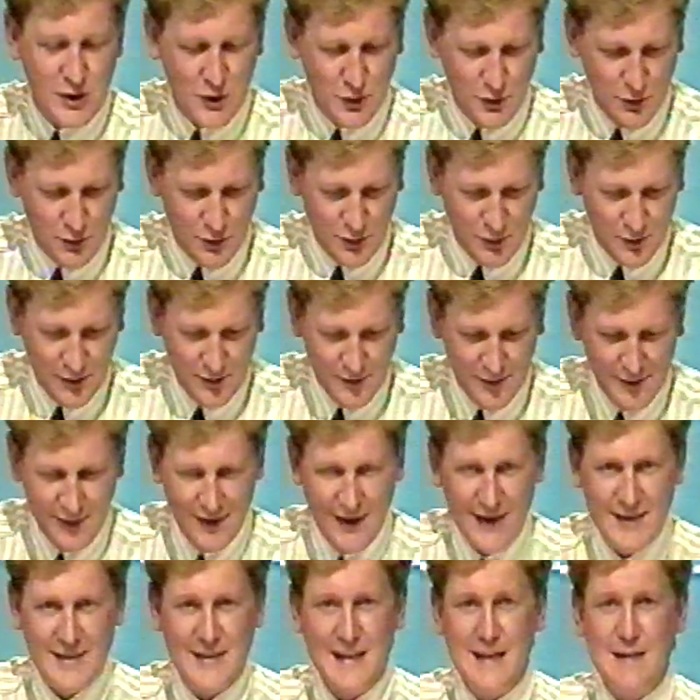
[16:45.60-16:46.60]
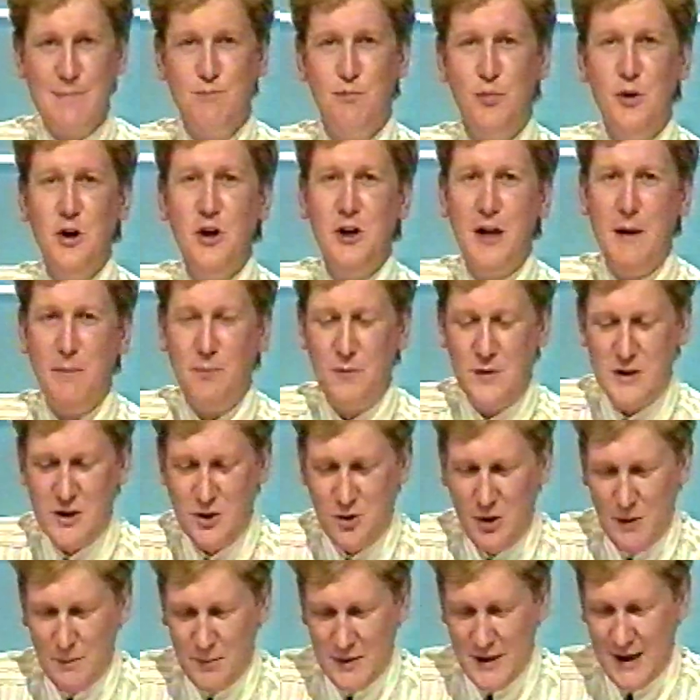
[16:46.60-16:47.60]
two, as they burn up the
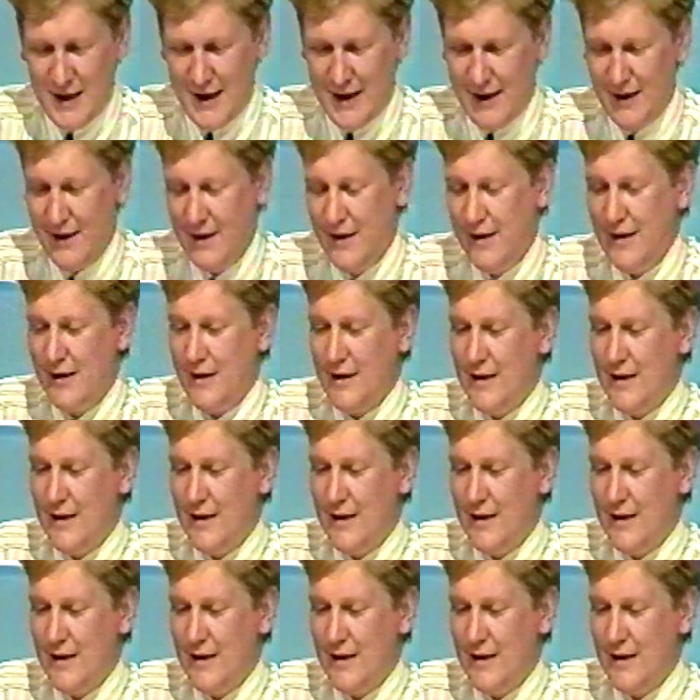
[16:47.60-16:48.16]
script here,